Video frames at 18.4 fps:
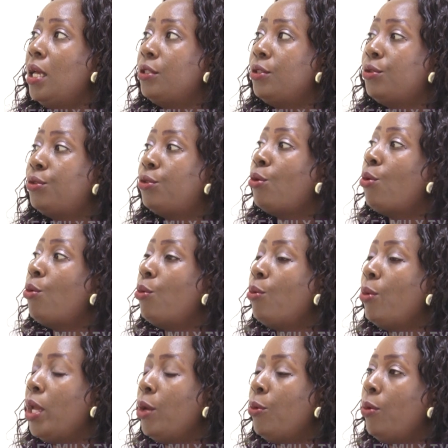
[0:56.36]
So
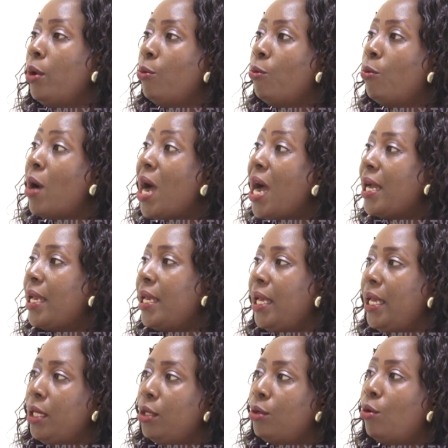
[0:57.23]
we work
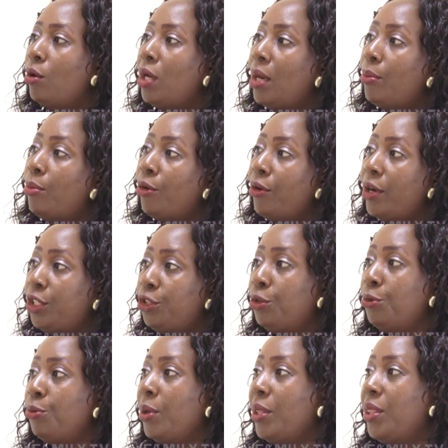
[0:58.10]
in
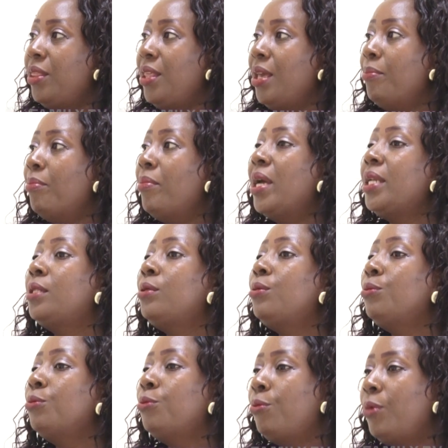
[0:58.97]
collaboration with them.
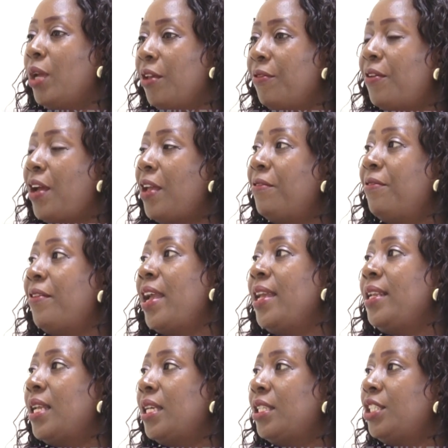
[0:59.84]
But if I
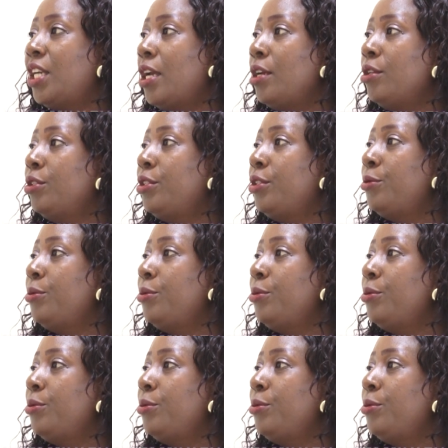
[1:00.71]
find a child